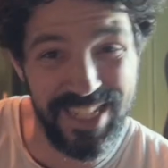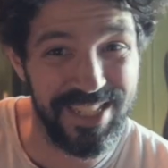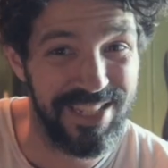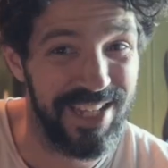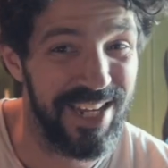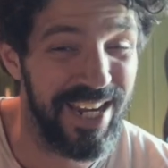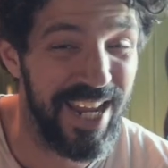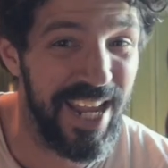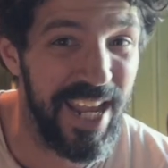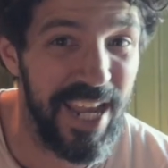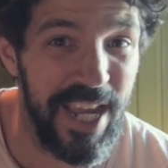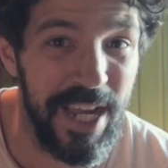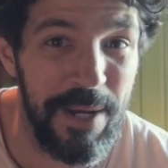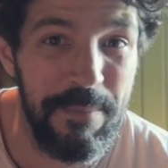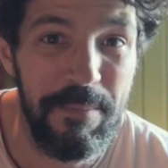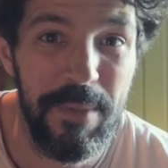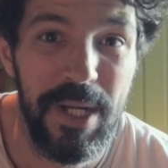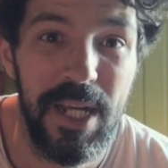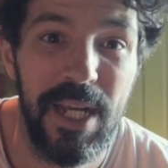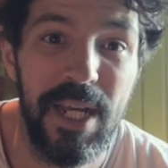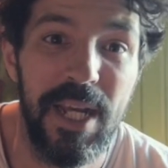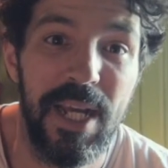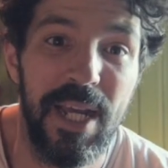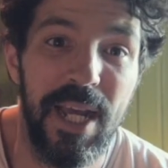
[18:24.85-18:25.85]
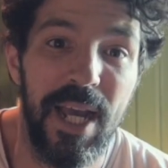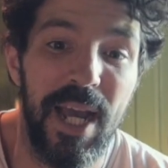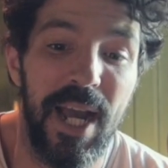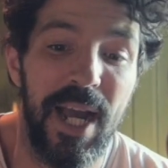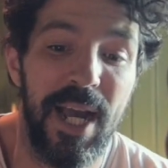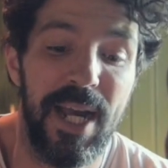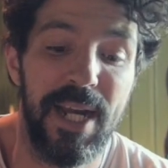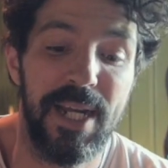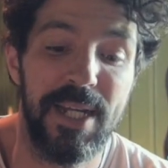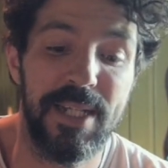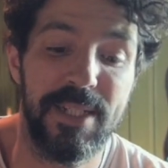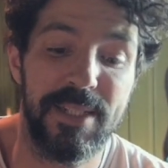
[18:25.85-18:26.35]
is in here.
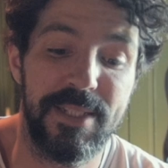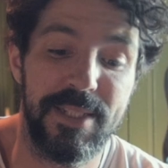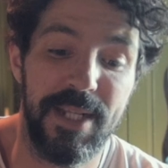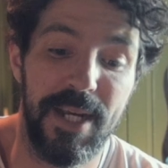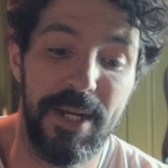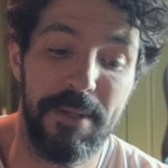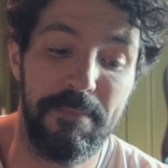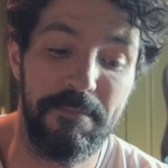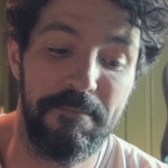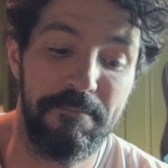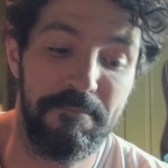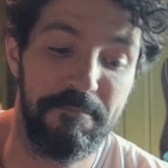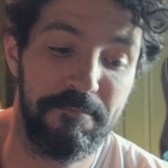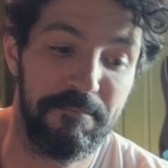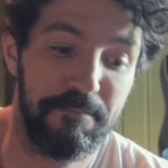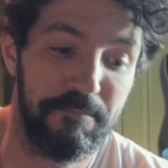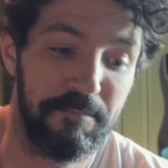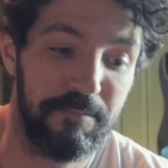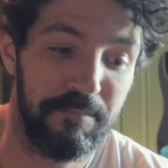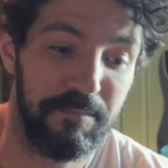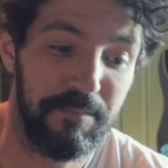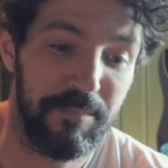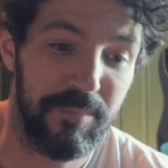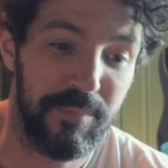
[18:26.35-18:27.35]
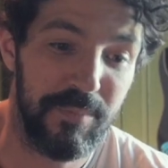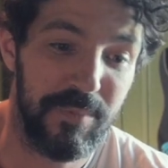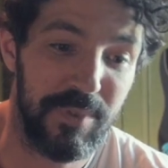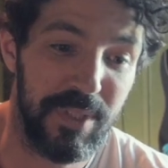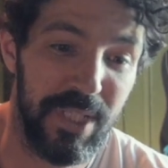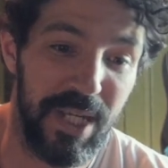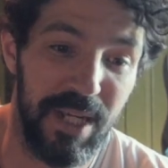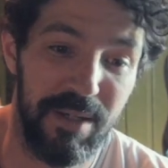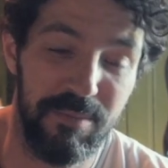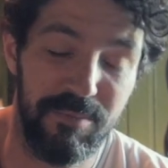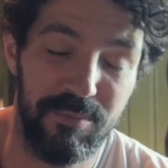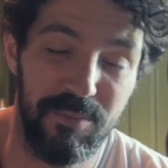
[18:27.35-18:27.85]
And
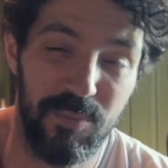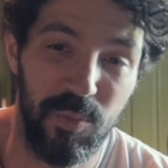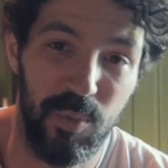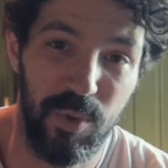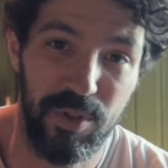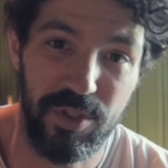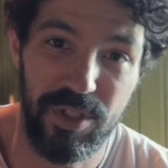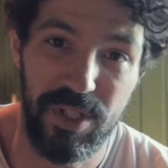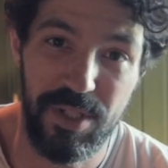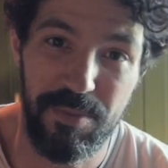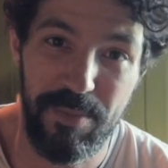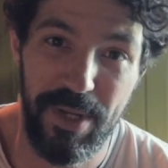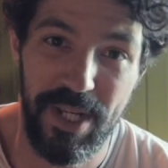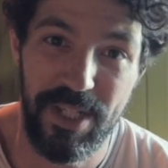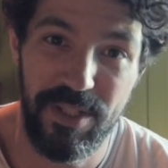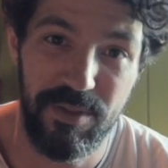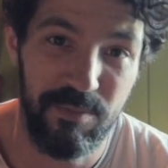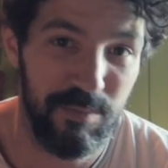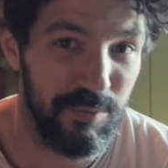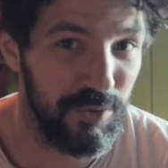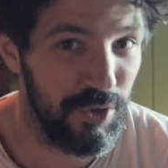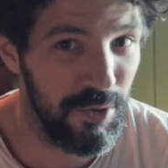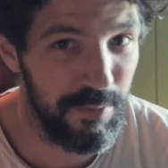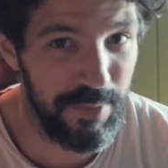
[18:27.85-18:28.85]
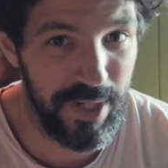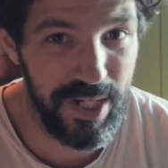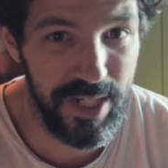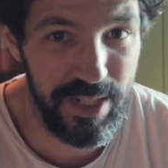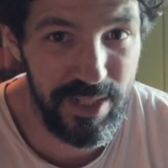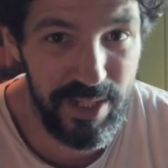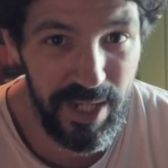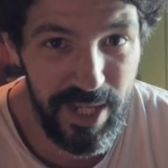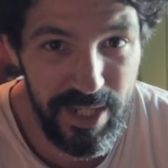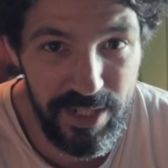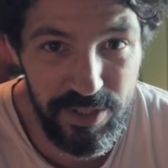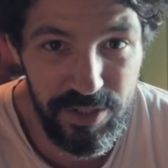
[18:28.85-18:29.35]
yeah, watch your space. Tune back
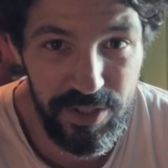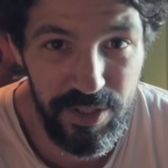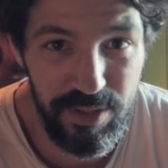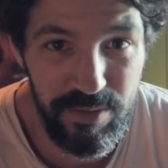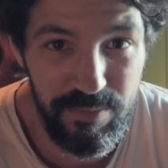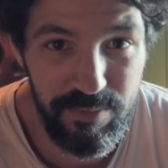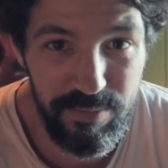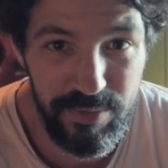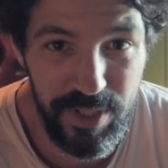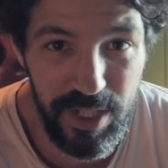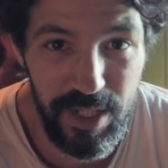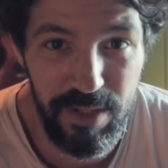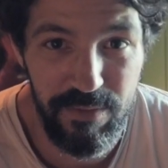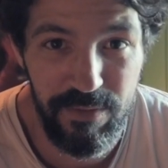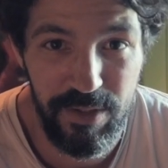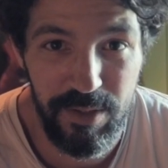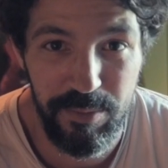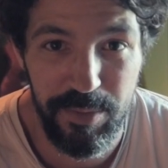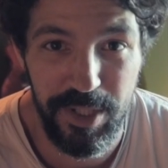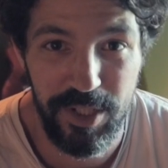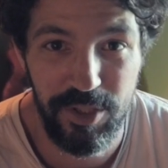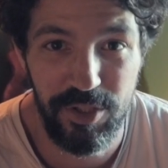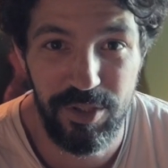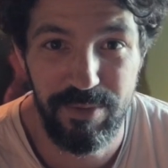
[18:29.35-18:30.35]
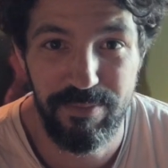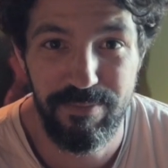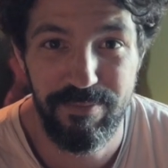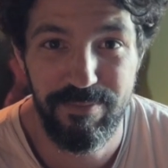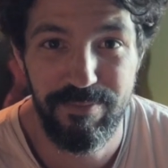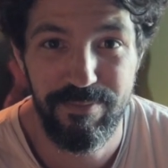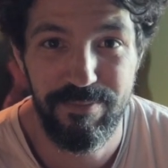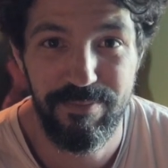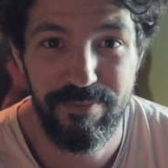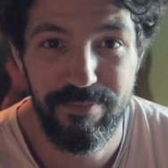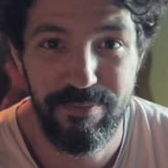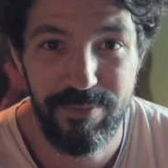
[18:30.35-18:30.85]
in again soon. Thank you very much.
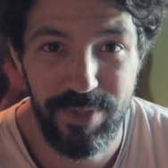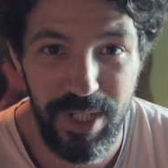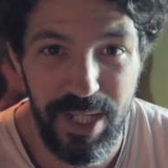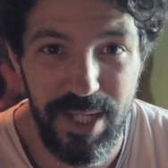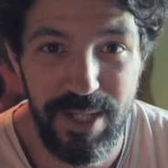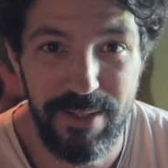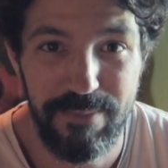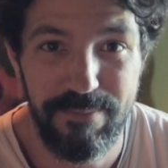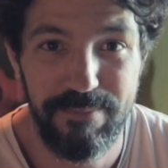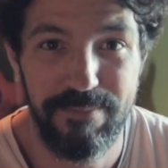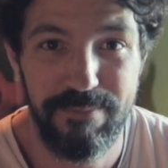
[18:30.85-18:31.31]
See ya.